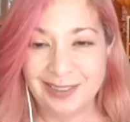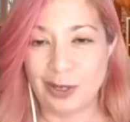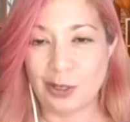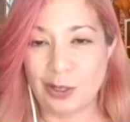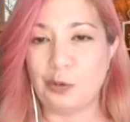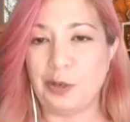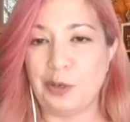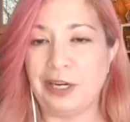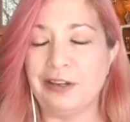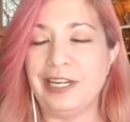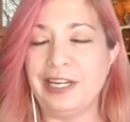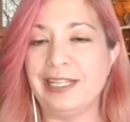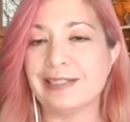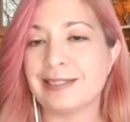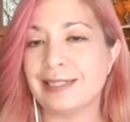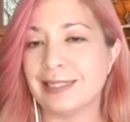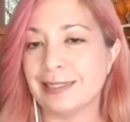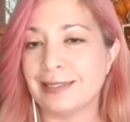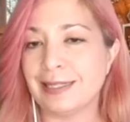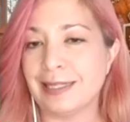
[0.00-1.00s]

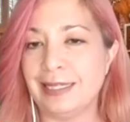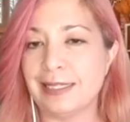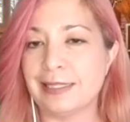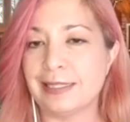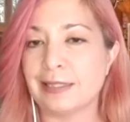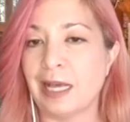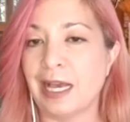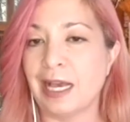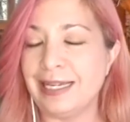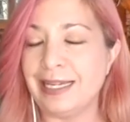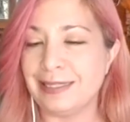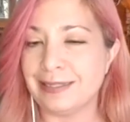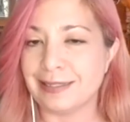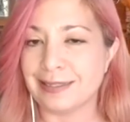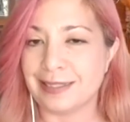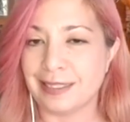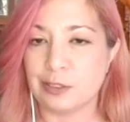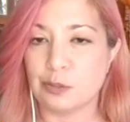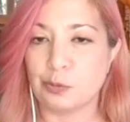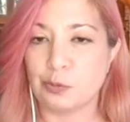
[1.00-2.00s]
Aquarius is
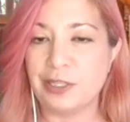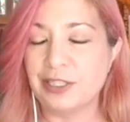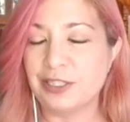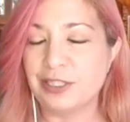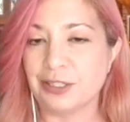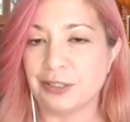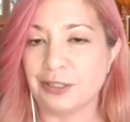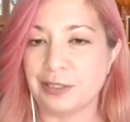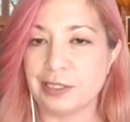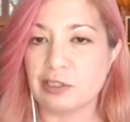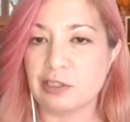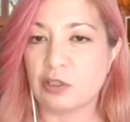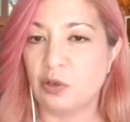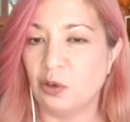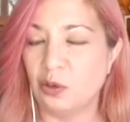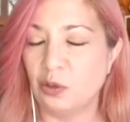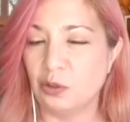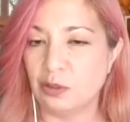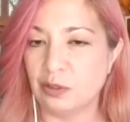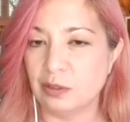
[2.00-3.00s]
ice. It's winter. It's
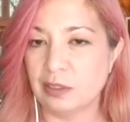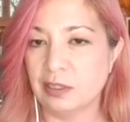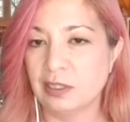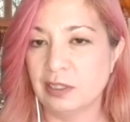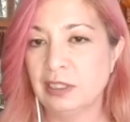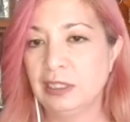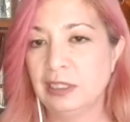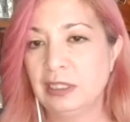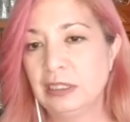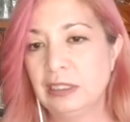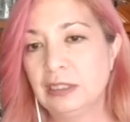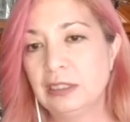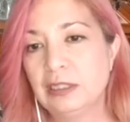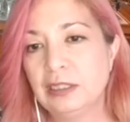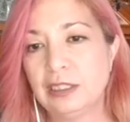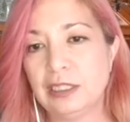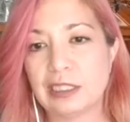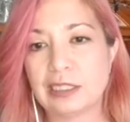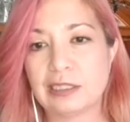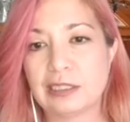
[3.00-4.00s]
cold.
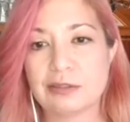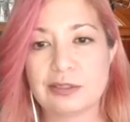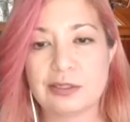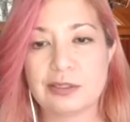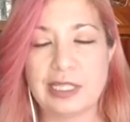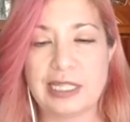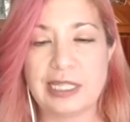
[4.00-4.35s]
You know, so